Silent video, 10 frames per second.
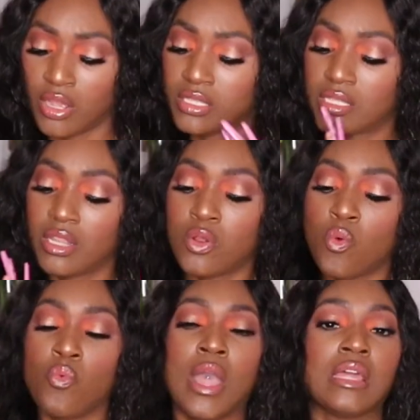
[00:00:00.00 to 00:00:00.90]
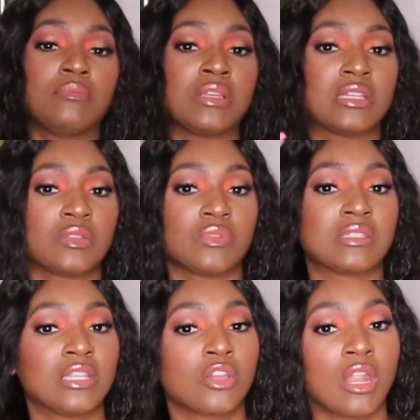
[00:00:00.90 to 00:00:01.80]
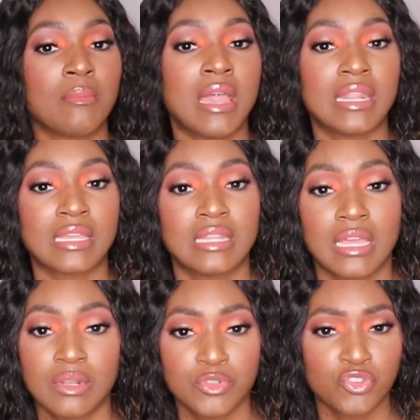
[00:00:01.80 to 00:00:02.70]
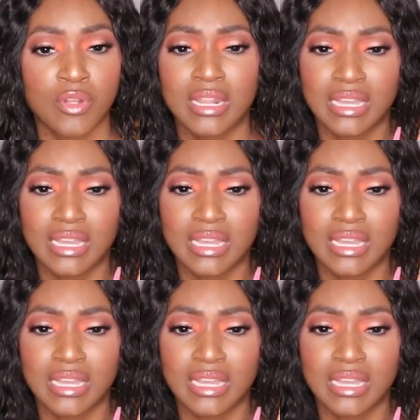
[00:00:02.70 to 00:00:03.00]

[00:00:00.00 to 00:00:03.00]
It's a little wet because it was sitting on a mannequin head and was dry.